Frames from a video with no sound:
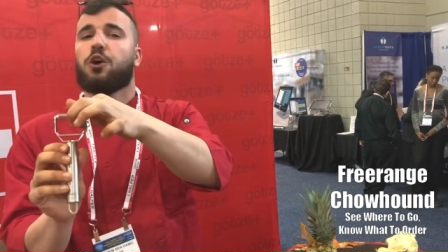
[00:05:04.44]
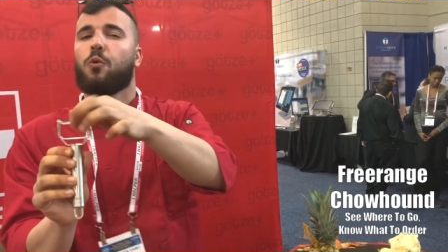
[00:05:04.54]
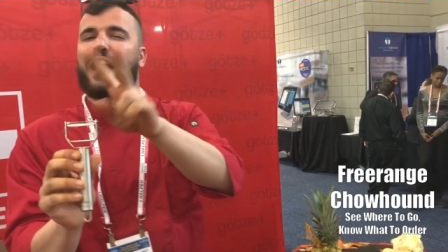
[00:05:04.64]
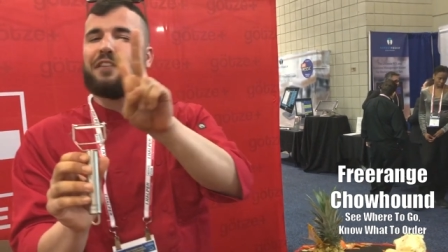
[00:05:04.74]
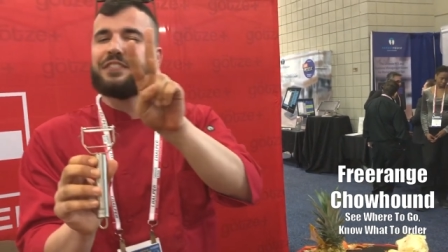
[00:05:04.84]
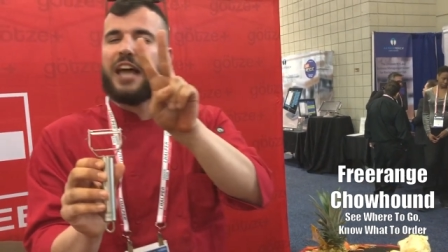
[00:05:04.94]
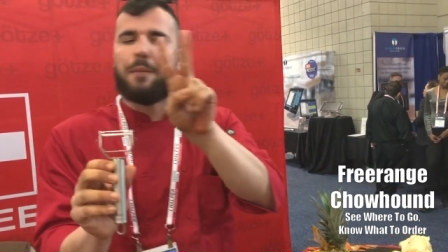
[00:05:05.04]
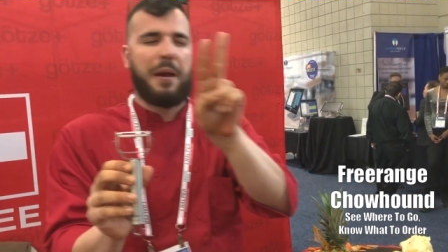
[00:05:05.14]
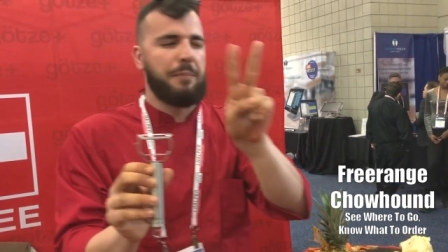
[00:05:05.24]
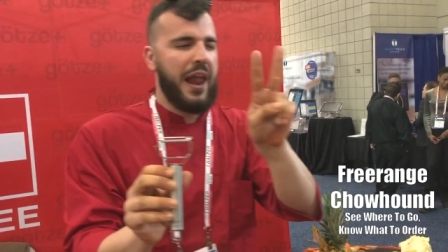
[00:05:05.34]
here, we have
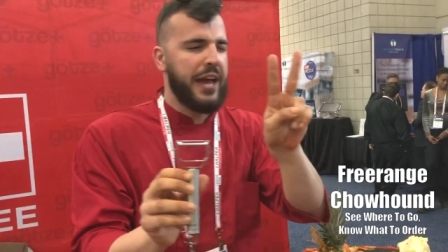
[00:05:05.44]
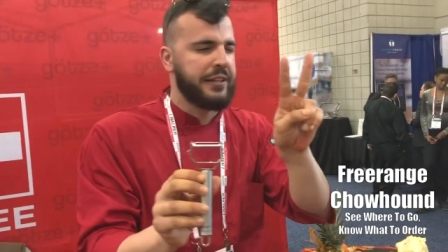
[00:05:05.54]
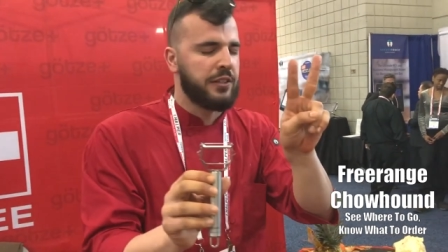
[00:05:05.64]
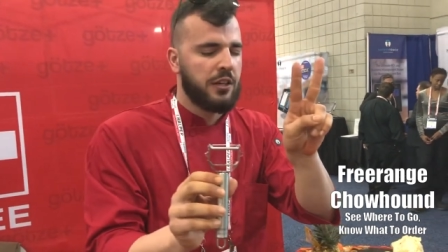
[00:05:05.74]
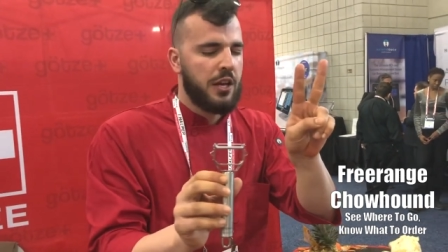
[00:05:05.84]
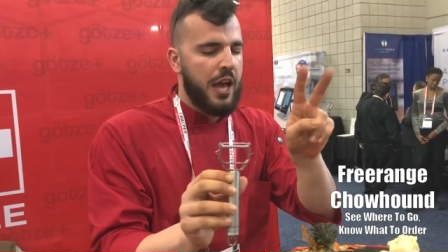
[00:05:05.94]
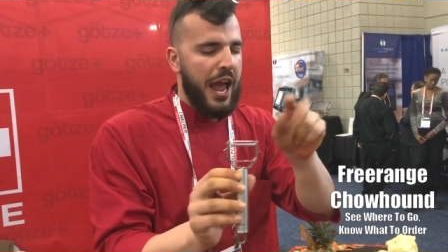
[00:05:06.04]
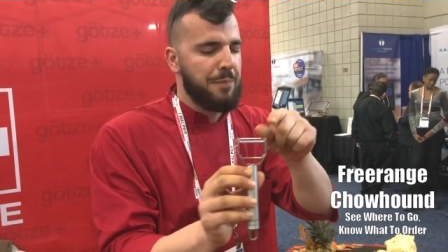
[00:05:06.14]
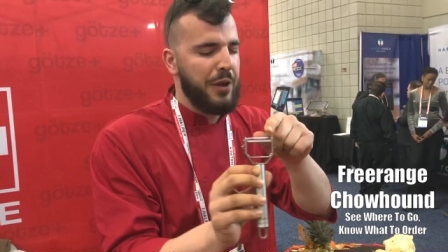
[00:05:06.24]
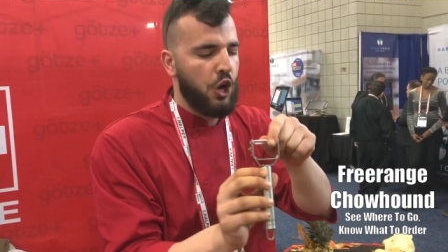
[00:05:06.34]
double blade,
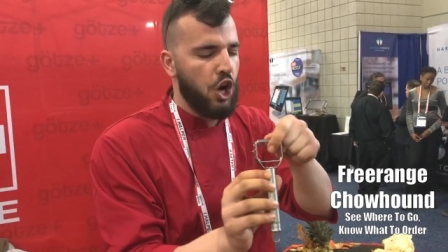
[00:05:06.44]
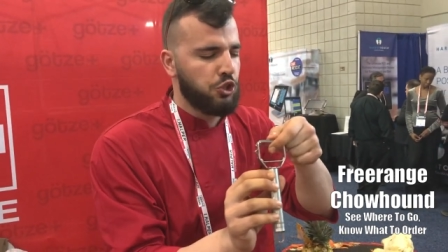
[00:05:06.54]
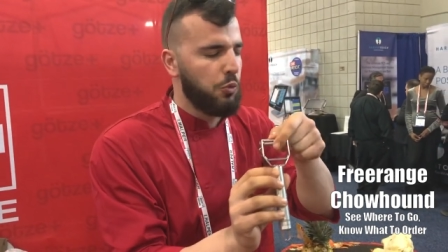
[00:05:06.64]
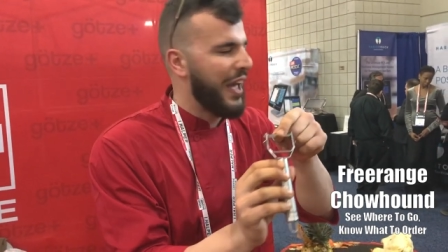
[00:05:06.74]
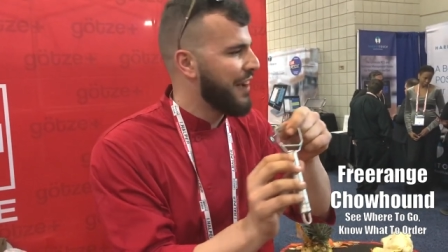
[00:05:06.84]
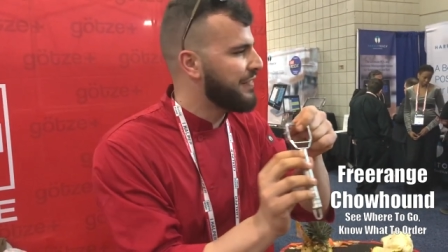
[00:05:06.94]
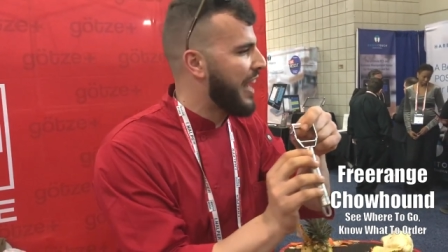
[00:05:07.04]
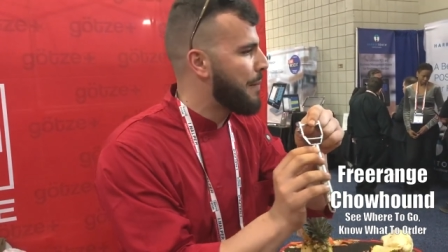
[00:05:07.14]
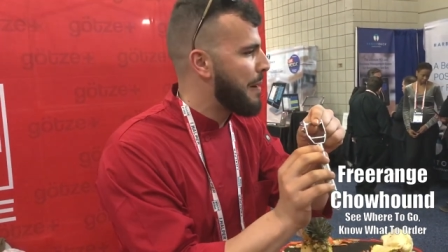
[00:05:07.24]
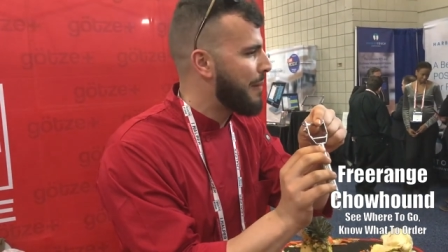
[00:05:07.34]
and because we have
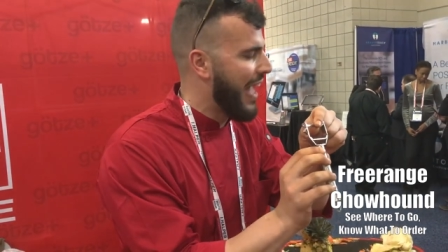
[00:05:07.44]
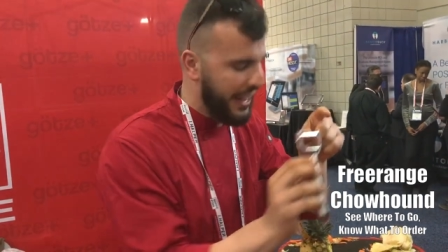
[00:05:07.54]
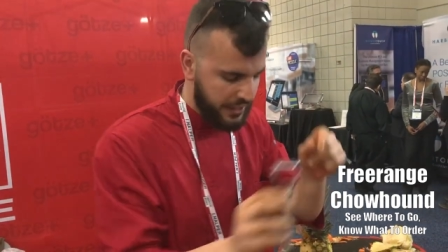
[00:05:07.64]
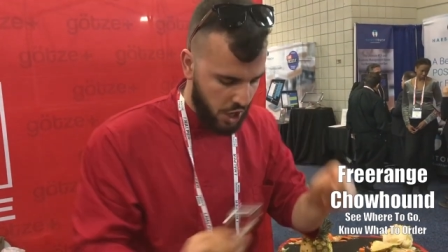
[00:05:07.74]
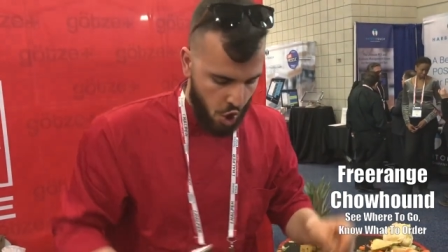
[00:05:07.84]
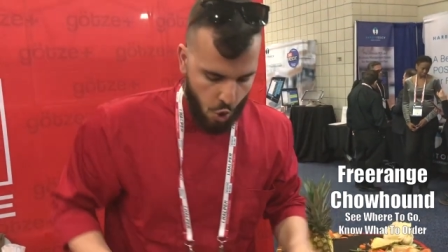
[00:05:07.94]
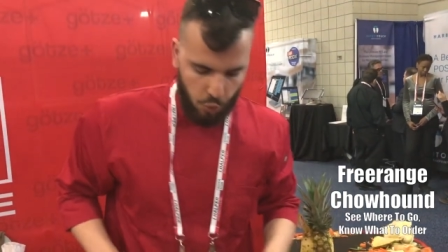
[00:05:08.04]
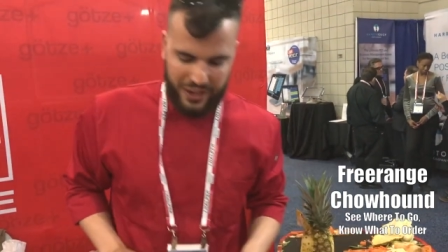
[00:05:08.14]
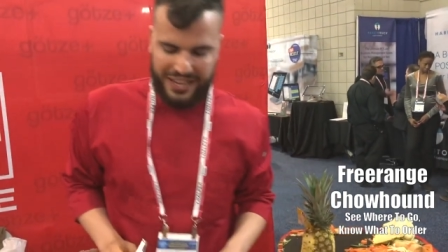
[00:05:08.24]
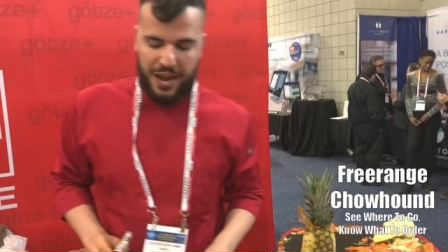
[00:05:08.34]
double blade,
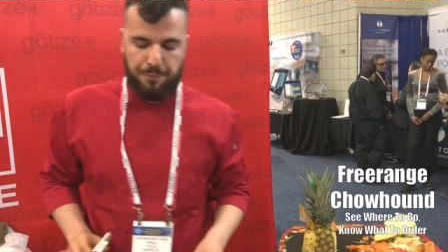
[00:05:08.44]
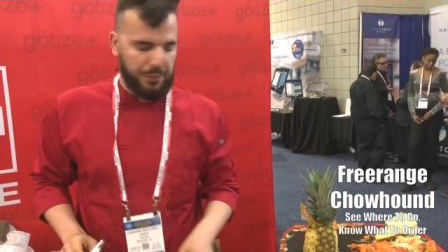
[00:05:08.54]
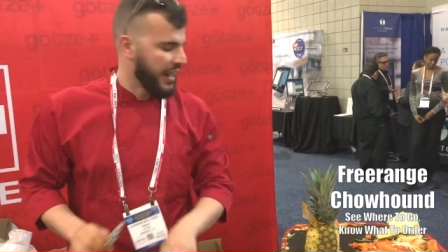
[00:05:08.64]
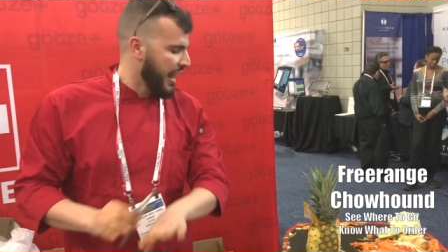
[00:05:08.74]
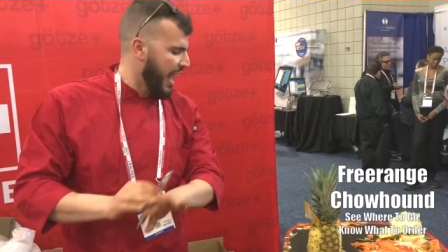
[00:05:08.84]
we can peel